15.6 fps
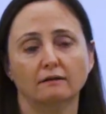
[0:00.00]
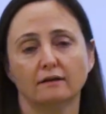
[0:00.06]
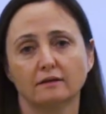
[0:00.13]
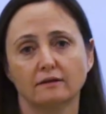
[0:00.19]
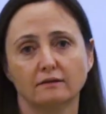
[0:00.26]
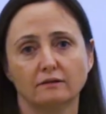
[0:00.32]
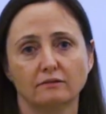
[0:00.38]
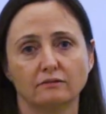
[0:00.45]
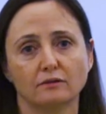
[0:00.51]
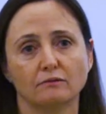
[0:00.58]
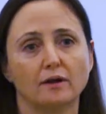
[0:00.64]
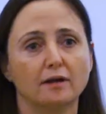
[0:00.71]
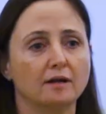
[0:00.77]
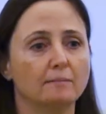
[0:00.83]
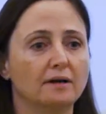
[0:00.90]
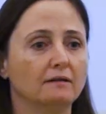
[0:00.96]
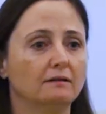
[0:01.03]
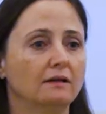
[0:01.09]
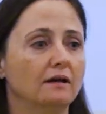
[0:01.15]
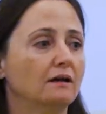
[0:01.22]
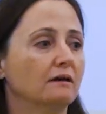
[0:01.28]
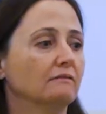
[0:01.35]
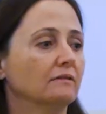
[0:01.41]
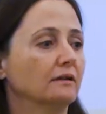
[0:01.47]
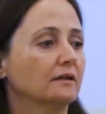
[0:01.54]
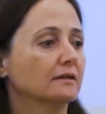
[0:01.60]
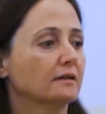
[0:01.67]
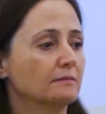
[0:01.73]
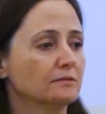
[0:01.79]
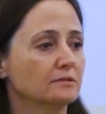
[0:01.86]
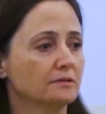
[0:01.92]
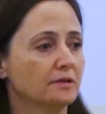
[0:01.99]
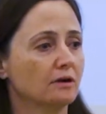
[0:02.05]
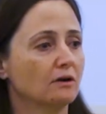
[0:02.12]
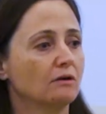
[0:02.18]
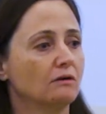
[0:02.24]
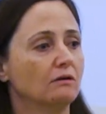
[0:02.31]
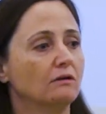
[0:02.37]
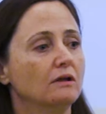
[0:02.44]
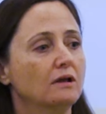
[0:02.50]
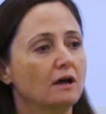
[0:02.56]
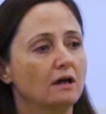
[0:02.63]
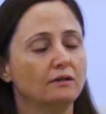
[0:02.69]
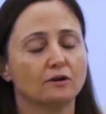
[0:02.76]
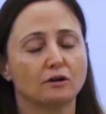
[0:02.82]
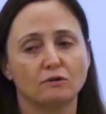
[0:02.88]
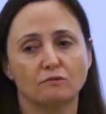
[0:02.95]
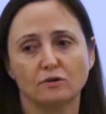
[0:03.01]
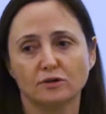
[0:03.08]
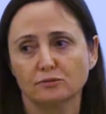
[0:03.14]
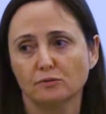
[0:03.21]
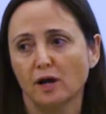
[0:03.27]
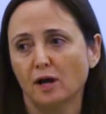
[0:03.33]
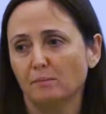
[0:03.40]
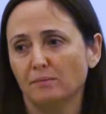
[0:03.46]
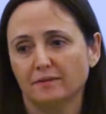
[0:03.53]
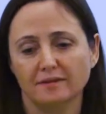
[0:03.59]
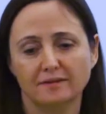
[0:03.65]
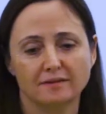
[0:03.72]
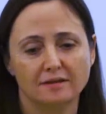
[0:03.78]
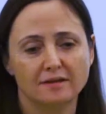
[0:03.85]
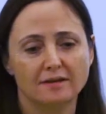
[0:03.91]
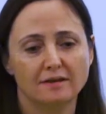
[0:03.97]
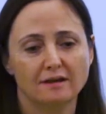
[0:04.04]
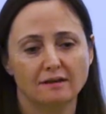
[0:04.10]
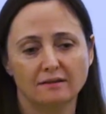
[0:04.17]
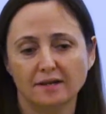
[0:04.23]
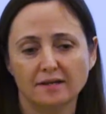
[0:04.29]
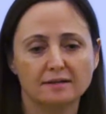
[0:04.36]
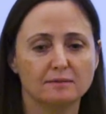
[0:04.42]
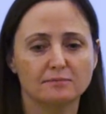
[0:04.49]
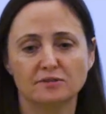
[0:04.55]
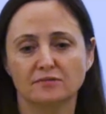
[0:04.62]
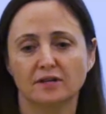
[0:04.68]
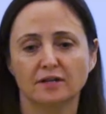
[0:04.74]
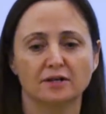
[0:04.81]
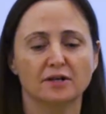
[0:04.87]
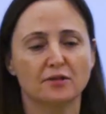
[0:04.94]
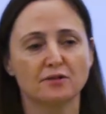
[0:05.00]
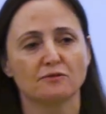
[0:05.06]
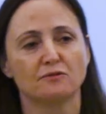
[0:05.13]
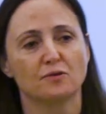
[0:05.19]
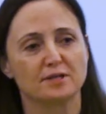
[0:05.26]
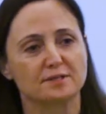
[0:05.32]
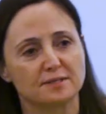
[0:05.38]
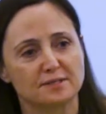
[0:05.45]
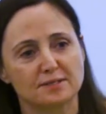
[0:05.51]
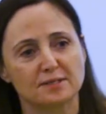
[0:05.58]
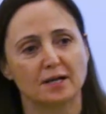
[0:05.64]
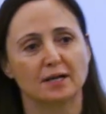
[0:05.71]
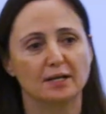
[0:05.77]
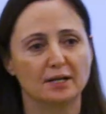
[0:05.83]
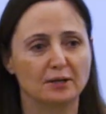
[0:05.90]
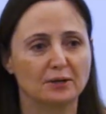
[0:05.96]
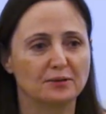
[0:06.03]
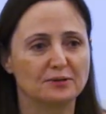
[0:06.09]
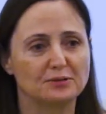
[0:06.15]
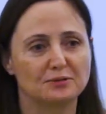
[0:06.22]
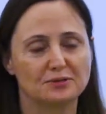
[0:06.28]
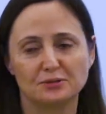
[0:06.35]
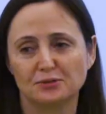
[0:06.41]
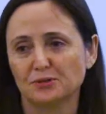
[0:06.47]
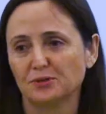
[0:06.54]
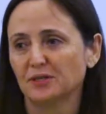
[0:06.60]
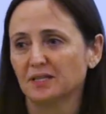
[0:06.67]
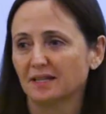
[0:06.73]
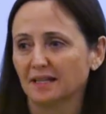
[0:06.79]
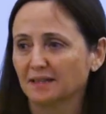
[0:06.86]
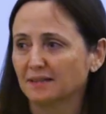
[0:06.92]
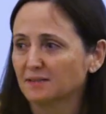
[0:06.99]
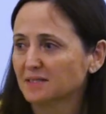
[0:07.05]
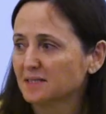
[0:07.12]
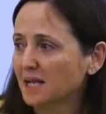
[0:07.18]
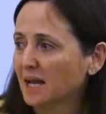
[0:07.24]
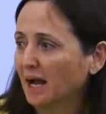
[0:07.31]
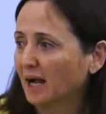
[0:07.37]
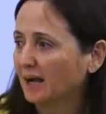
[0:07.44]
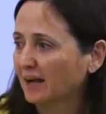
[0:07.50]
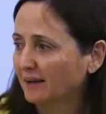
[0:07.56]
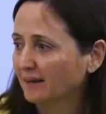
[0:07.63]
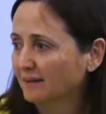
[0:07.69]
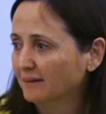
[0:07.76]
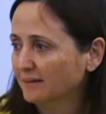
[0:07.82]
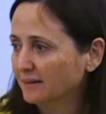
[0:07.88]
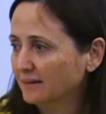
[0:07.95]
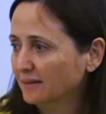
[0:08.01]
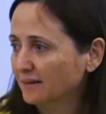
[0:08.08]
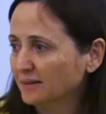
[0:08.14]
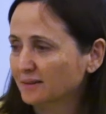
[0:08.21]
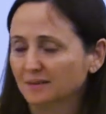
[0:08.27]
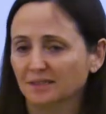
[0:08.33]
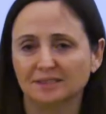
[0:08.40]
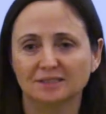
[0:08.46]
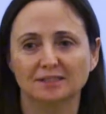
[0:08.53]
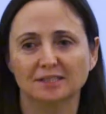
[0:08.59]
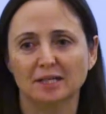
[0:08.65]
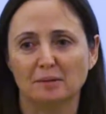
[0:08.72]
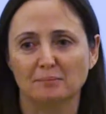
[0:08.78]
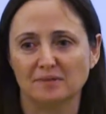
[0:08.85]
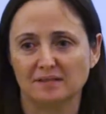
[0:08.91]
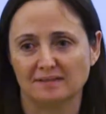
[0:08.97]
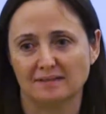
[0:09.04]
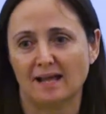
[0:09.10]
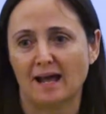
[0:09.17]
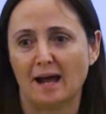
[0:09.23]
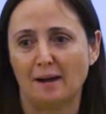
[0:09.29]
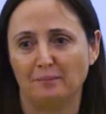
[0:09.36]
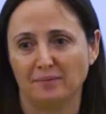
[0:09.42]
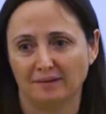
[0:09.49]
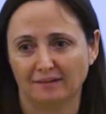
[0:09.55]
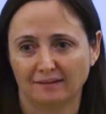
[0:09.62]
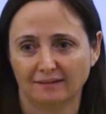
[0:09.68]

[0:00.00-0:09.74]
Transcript: Like you're writing about love. A lot of times, a lyrical voice will help, but then. A lot of times you've got another voice inside of you. It's usually like the cynic. It's like, shut up, you sap.